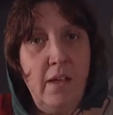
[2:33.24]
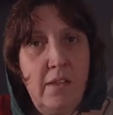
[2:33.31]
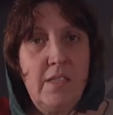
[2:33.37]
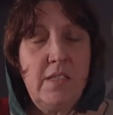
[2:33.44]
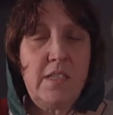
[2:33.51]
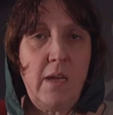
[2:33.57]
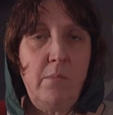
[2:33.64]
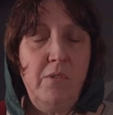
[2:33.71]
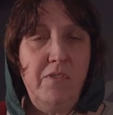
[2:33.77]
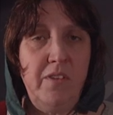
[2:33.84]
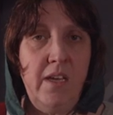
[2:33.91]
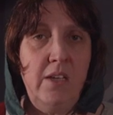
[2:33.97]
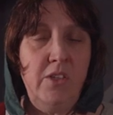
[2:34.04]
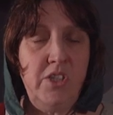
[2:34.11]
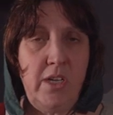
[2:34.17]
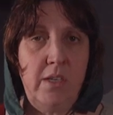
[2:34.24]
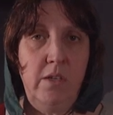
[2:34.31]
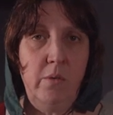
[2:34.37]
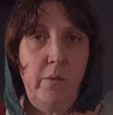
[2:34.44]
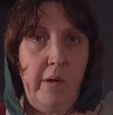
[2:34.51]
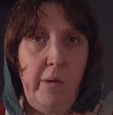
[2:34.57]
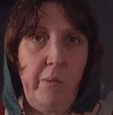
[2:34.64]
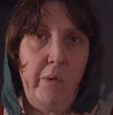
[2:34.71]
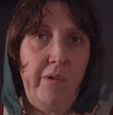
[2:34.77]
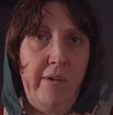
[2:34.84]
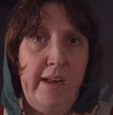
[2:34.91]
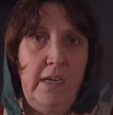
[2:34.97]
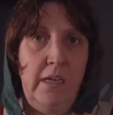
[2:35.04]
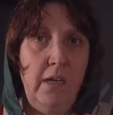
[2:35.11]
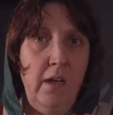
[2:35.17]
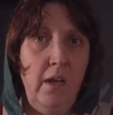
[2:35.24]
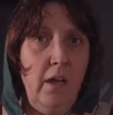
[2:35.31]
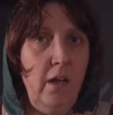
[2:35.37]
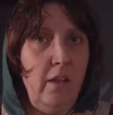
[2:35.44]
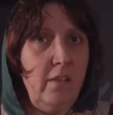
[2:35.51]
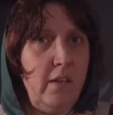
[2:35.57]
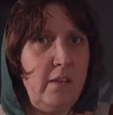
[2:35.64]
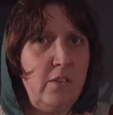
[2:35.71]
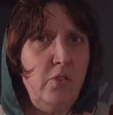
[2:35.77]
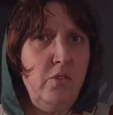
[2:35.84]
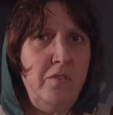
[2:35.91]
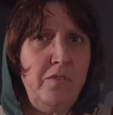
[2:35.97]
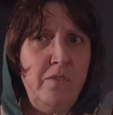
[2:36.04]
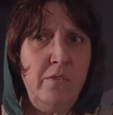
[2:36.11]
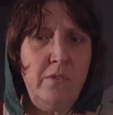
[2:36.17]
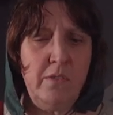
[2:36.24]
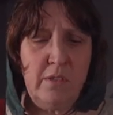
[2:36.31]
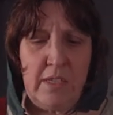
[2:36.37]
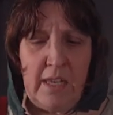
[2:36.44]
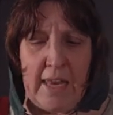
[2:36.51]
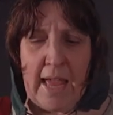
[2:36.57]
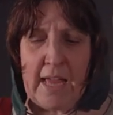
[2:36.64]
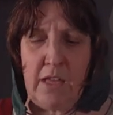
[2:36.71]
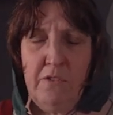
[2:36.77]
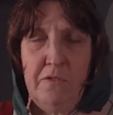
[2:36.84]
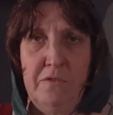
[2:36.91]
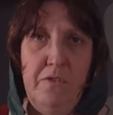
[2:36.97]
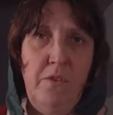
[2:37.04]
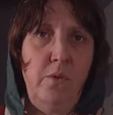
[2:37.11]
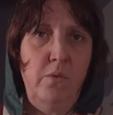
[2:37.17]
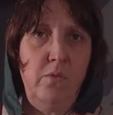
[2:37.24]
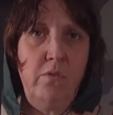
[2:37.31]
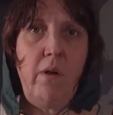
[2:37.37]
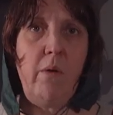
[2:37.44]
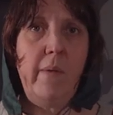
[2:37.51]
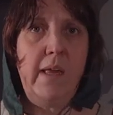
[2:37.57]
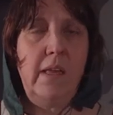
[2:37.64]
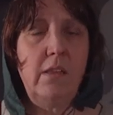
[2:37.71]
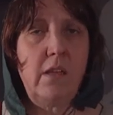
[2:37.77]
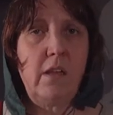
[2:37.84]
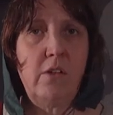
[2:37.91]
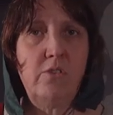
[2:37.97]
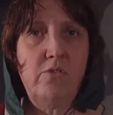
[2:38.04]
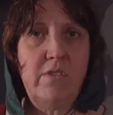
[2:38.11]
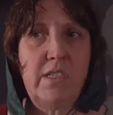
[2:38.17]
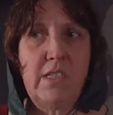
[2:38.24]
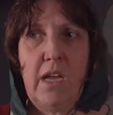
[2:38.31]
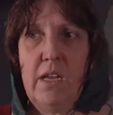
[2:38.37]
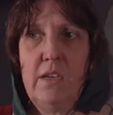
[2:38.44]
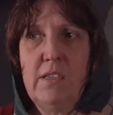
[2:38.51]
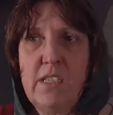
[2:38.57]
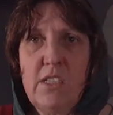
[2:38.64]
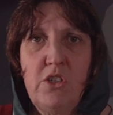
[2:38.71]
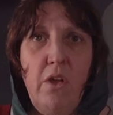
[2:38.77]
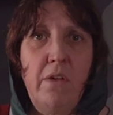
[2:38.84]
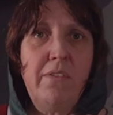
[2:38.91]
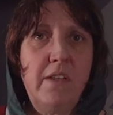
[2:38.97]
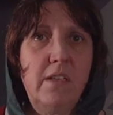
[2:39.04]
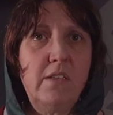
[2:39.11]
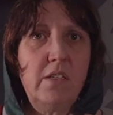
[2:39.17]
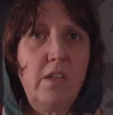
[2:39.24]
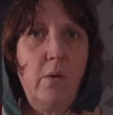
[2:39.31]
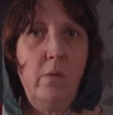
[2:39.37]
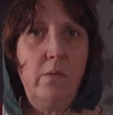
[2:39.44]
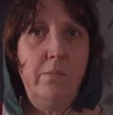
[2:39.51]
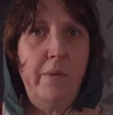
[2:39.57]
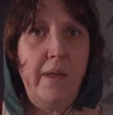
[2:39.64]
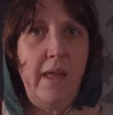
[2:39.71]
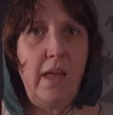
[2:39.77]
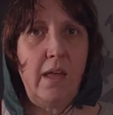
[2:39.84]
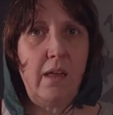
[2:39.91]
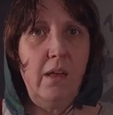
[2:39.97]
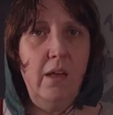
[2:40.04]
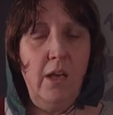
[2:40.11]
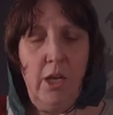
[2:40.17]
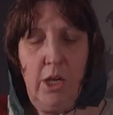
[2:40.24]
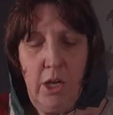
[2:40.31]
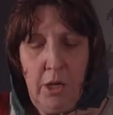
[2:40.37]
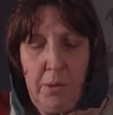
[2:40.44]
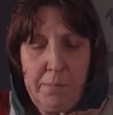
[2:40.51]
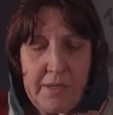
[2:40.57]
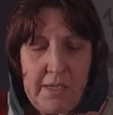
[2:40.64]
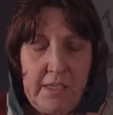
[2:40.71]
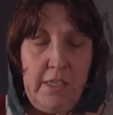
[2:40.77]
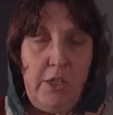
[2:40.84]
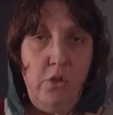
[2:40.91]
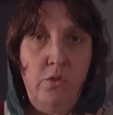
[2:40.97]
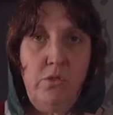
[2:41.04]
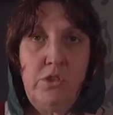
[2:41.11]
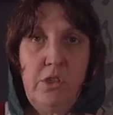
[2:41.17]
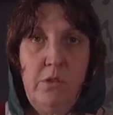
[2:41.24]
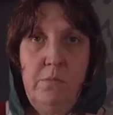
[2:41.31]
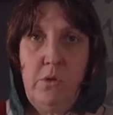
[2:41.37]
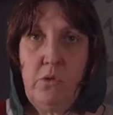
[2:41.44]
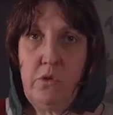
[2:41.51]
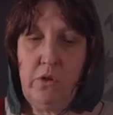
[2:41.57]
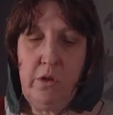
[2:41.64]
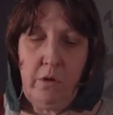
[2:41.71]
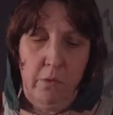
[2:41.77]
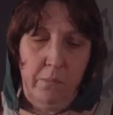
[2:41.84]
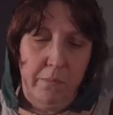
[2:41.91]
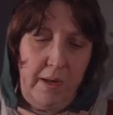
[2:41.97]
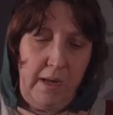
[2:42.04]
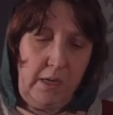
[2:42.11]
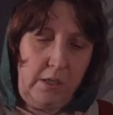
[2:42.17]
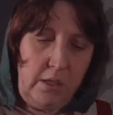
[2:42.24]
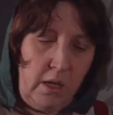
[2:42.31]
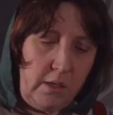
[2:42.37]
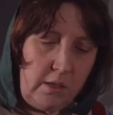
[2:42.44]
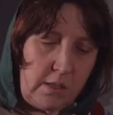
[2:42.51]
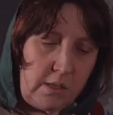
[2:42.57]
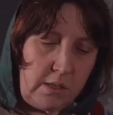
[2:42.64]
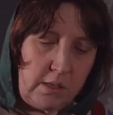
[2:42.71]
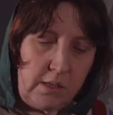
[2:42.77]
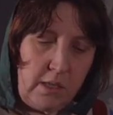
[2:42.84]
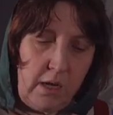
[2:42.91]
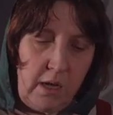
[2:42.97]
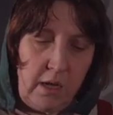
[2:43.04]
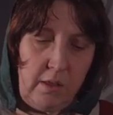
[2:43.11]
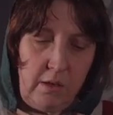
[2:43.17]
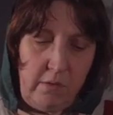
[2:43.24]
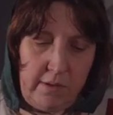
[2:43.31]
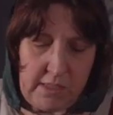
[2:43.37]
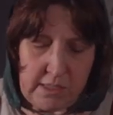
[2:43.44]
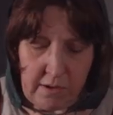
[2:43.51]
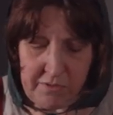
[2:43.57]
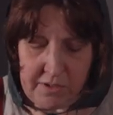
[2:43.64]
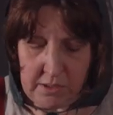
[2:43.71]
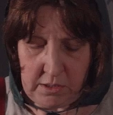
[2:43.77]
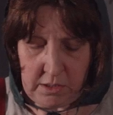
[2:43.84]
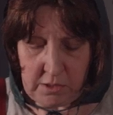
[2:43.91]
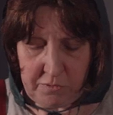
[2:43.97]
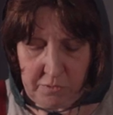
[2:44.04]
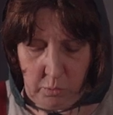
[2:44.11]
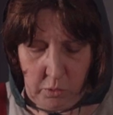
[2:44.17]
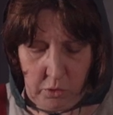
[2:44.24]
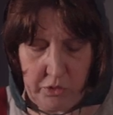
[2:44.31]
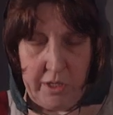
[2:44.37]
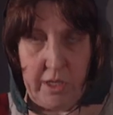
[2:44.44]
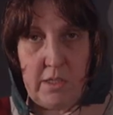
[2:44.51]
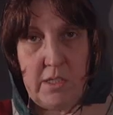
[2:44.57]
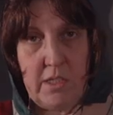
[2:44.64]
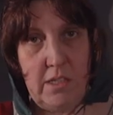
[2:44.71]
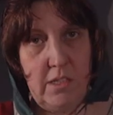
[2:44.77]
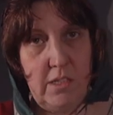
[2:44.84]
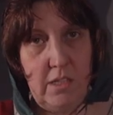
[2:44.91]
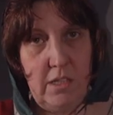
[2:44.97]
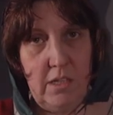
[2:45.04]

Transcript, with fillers: This time of year, January we're in, there's awful lack of food growing in the countryside. There's nothing to go and pick. But in the autumn you can go and pick nuts, and there is evidence for walnuts